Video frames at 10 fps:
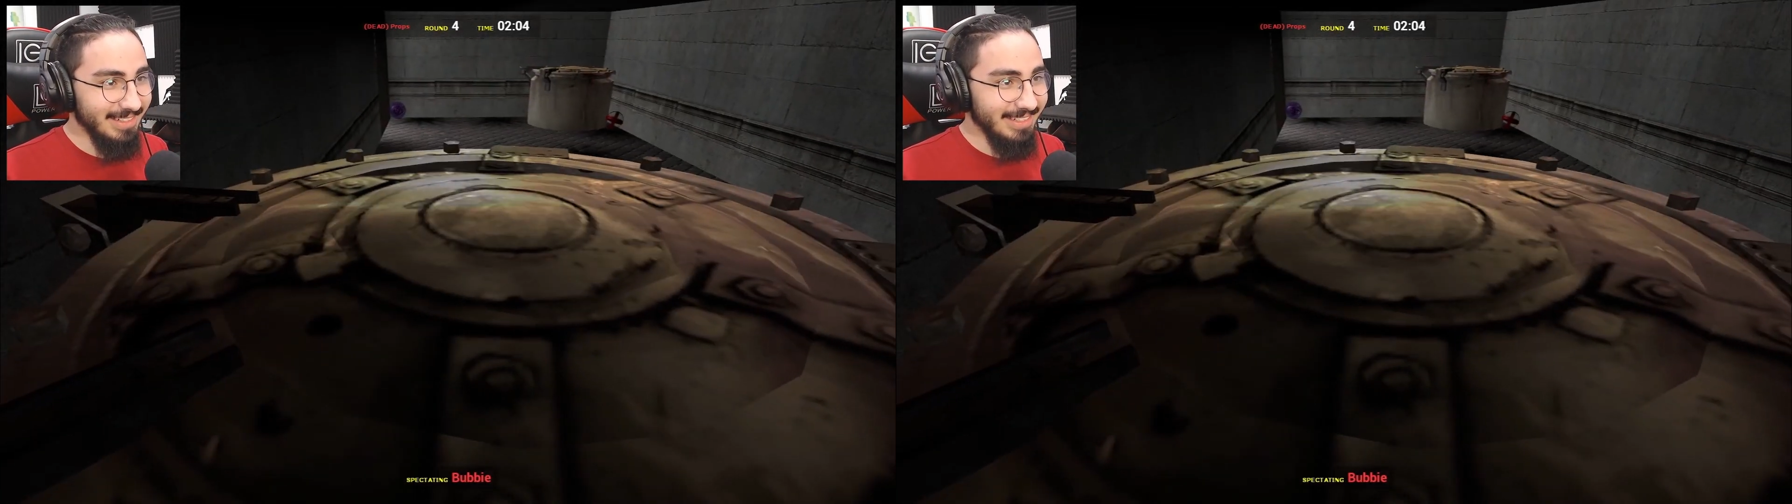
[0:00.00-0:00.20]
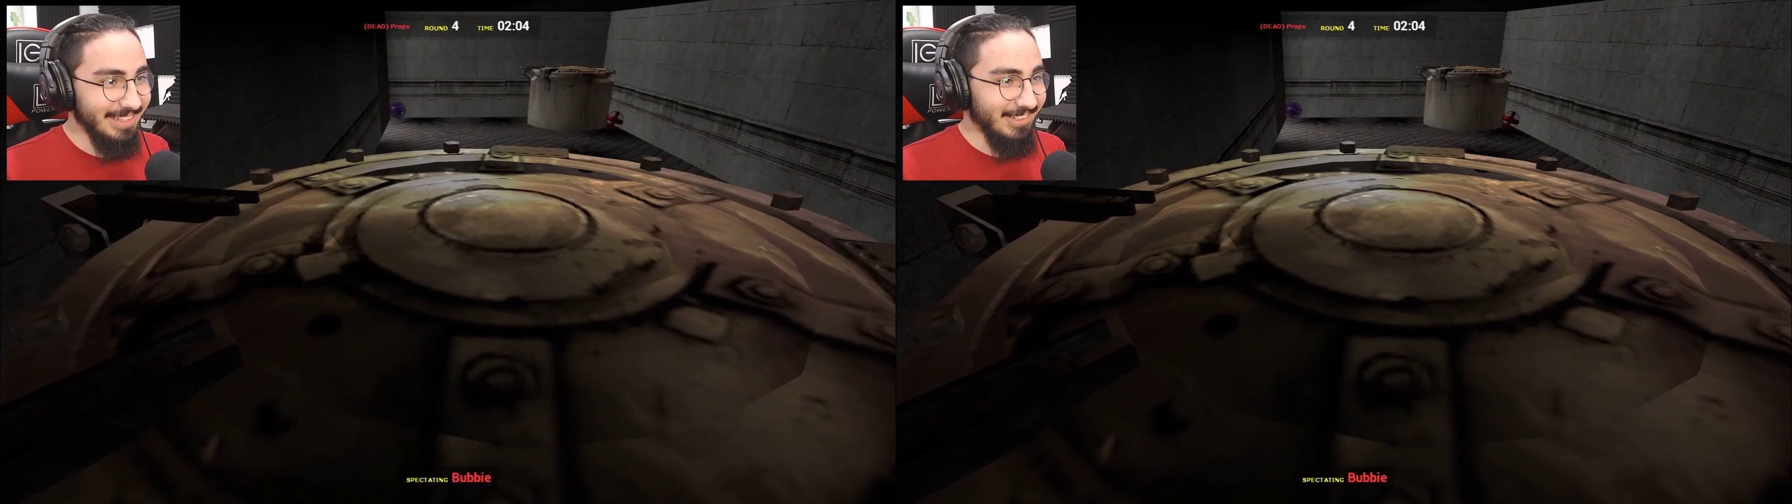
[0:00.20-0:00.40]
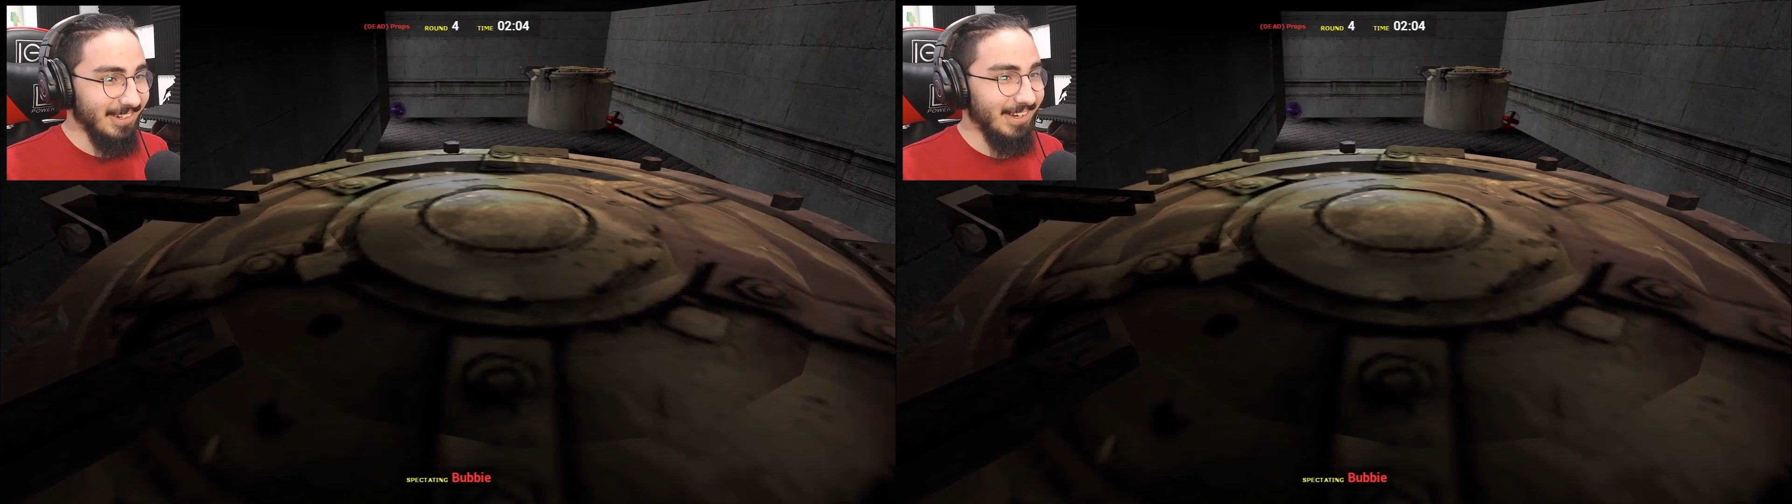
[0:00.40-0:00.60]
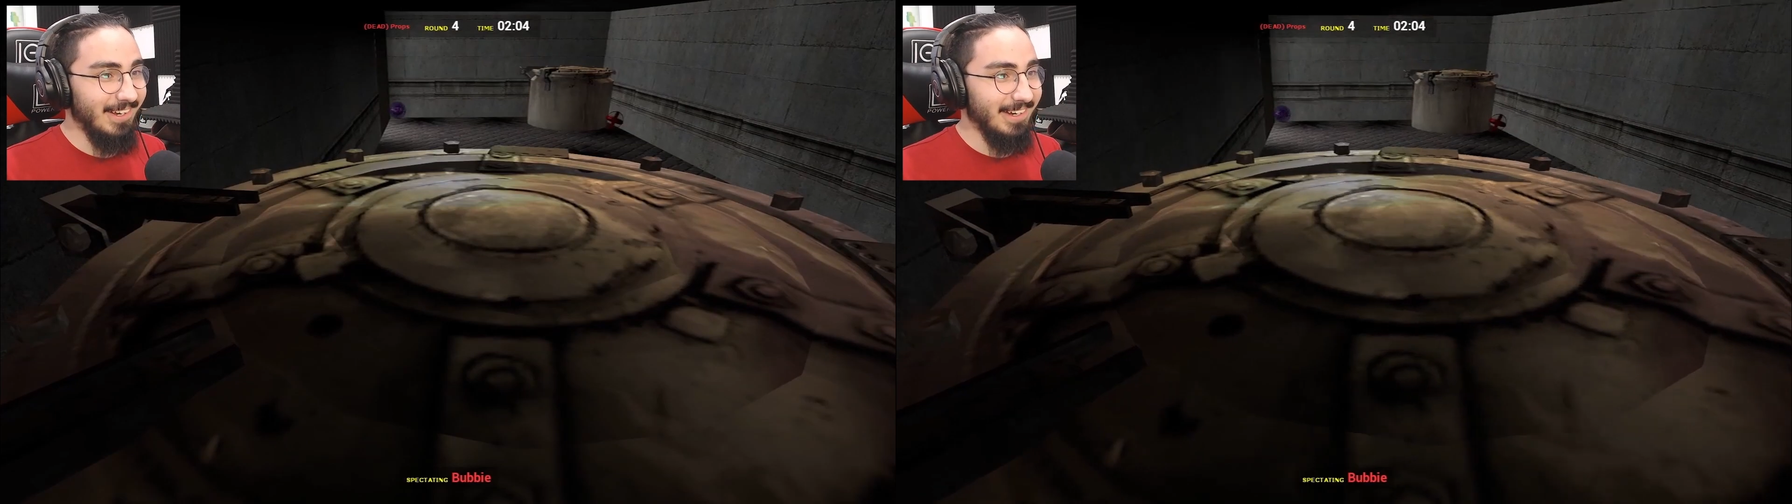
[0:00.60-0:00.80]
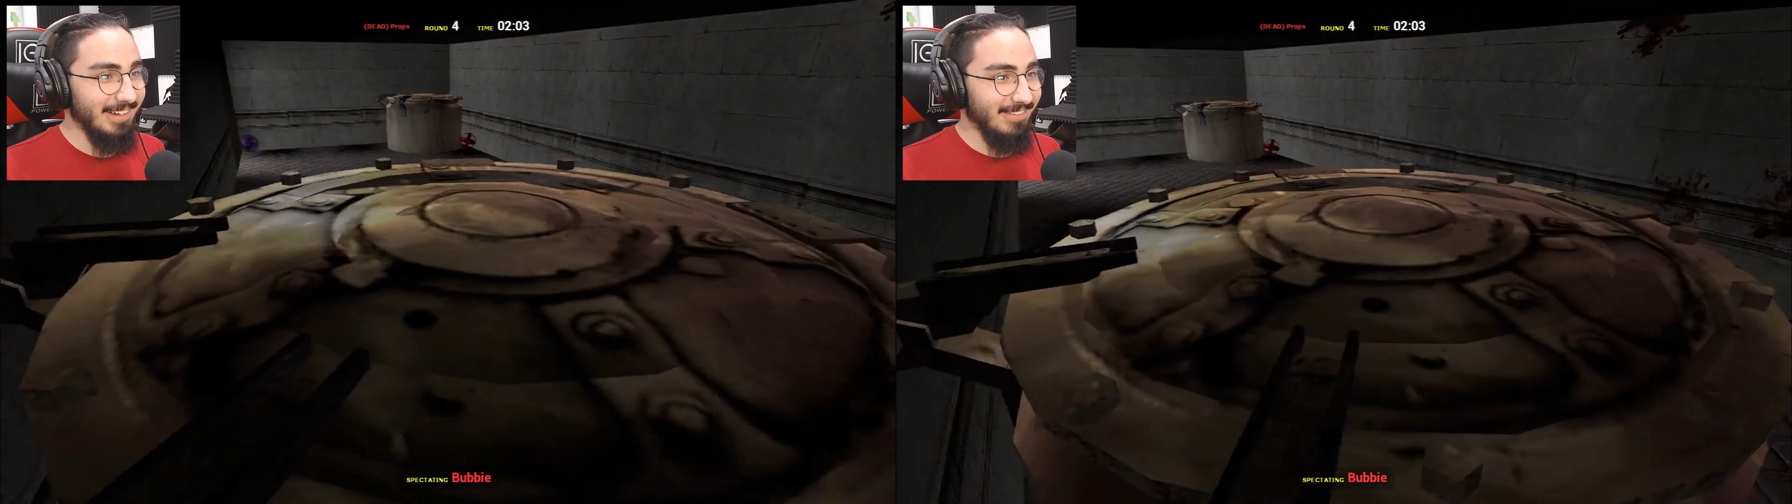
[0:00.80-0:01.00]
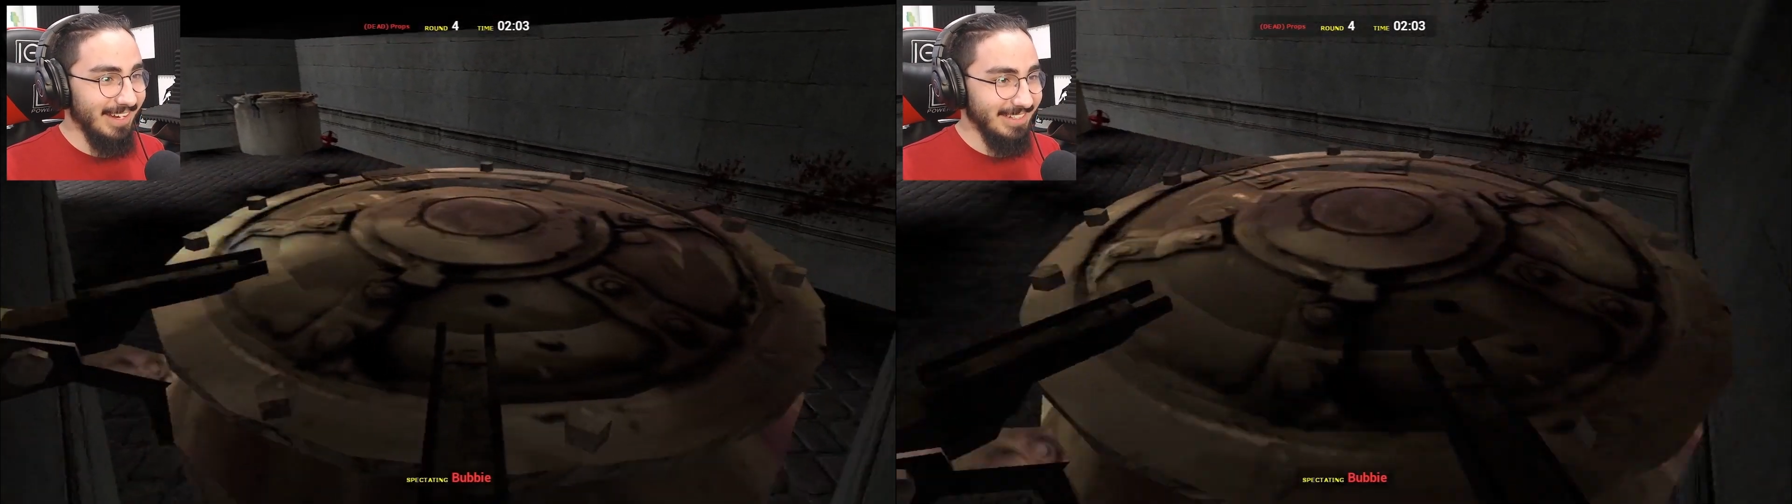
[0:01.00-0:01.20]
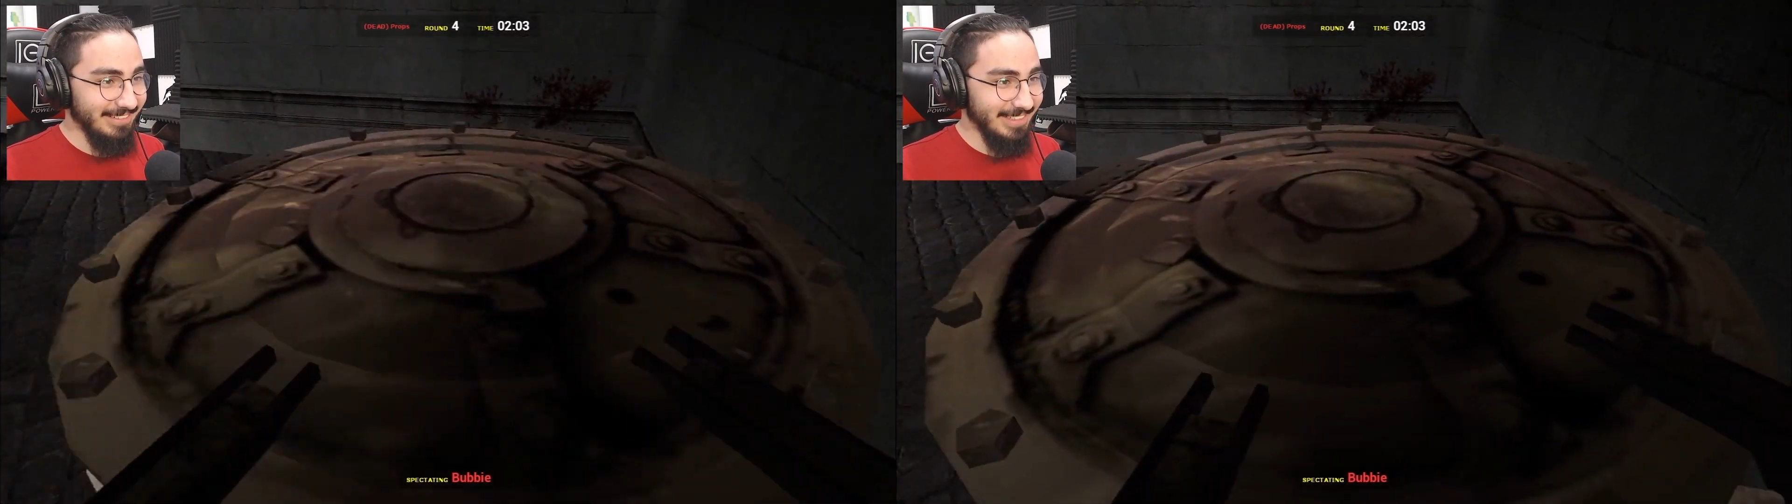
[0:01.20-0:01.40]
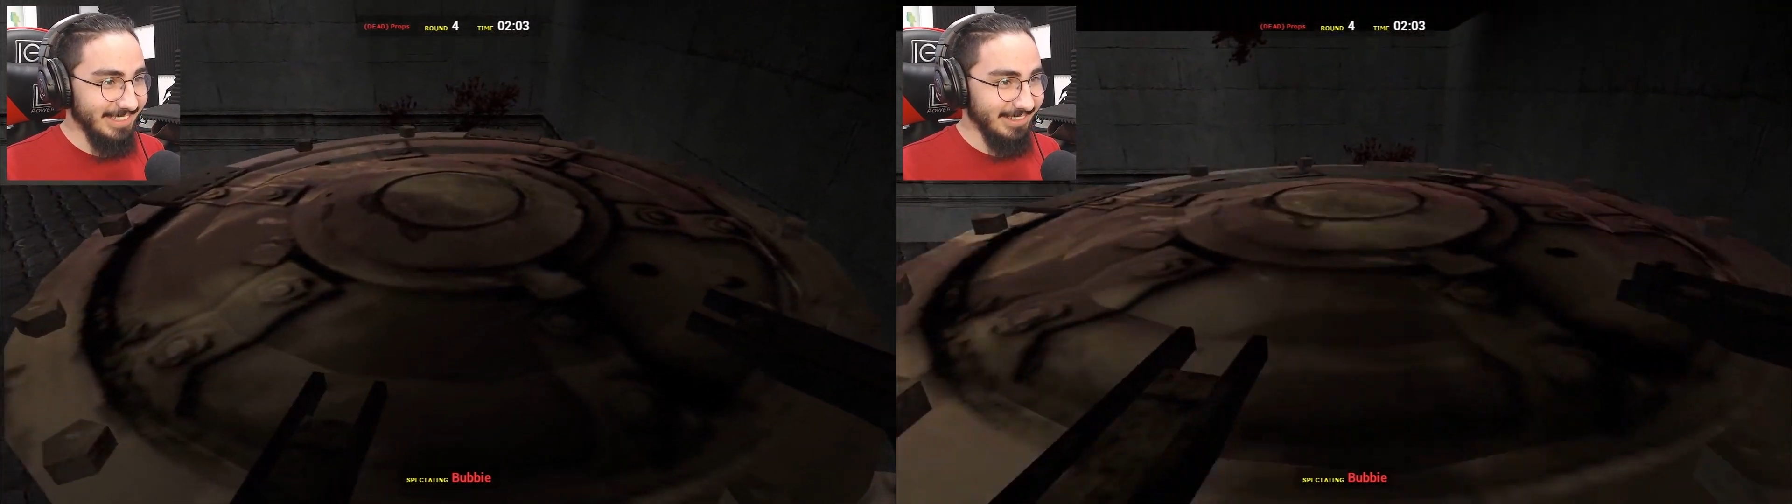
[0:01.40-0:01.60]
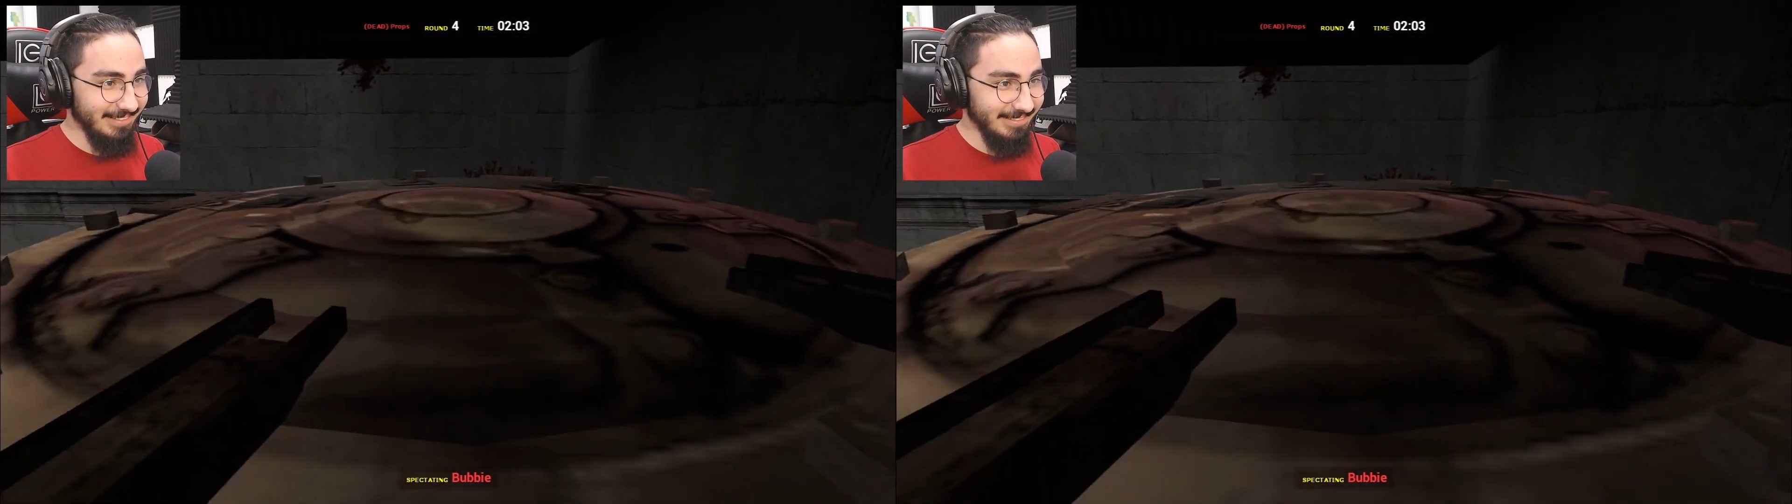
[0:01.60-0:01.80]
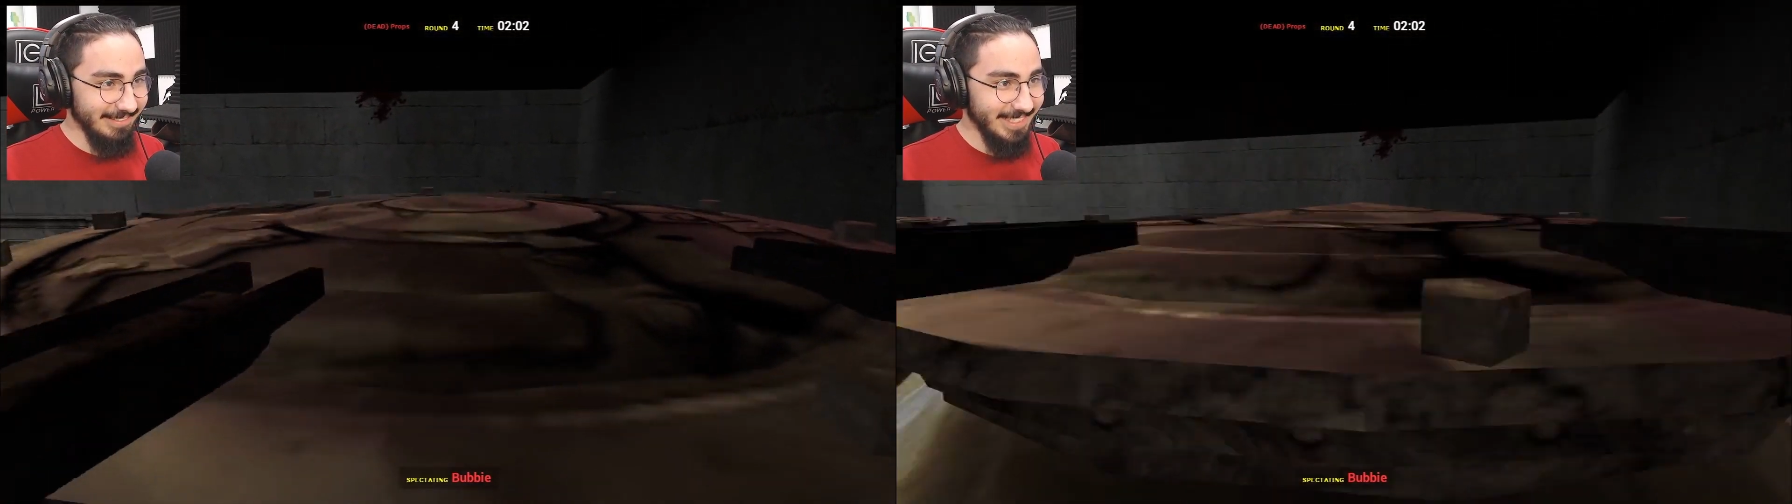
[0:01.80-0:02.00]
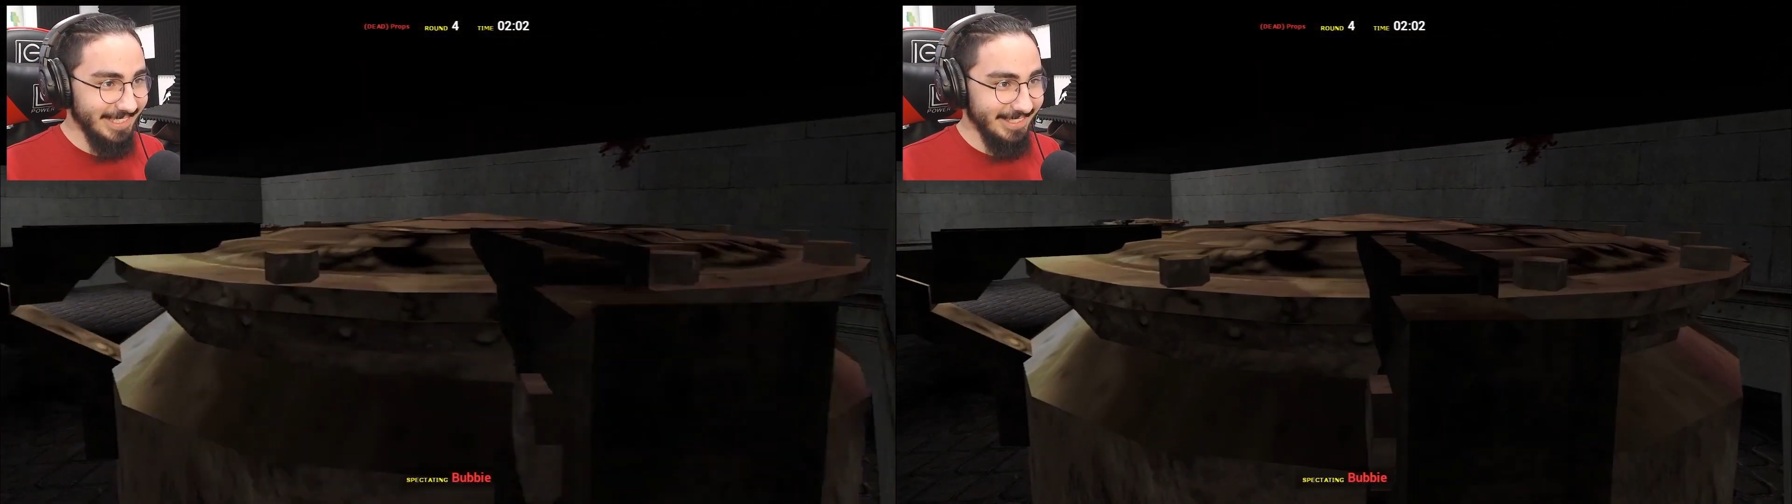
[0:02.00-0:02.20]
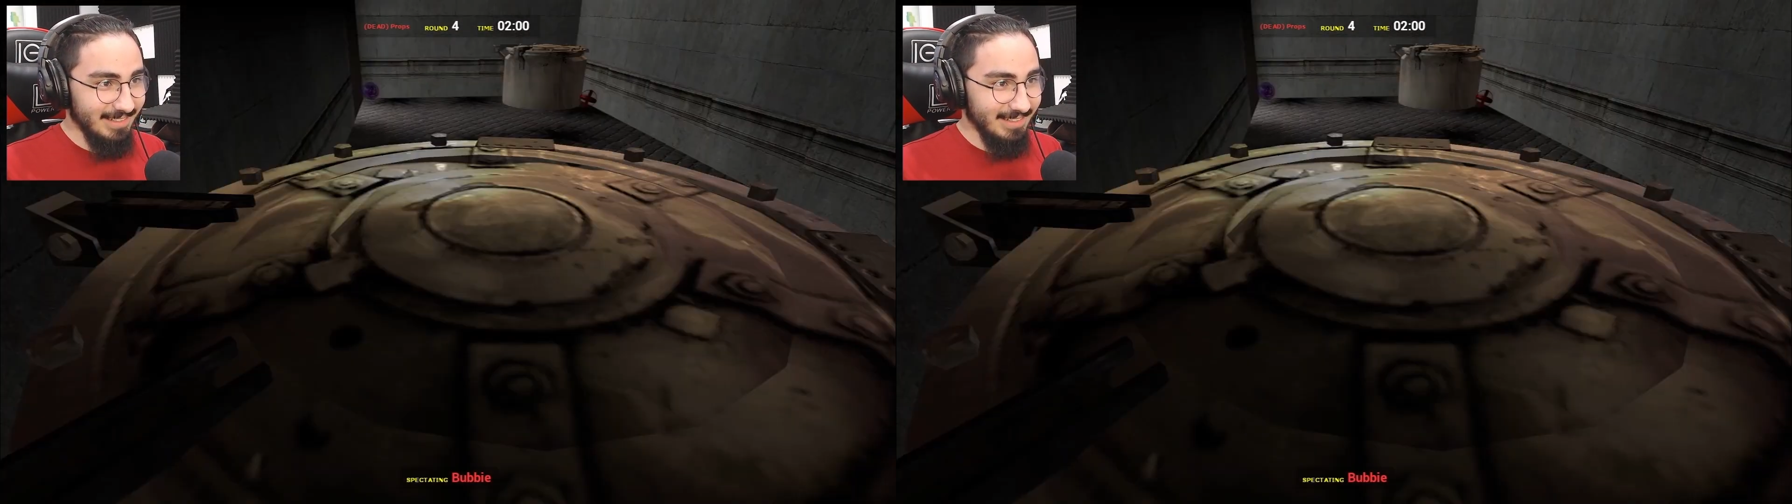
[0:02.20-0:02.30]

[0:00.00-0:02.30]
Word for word: You are, man. You're huge.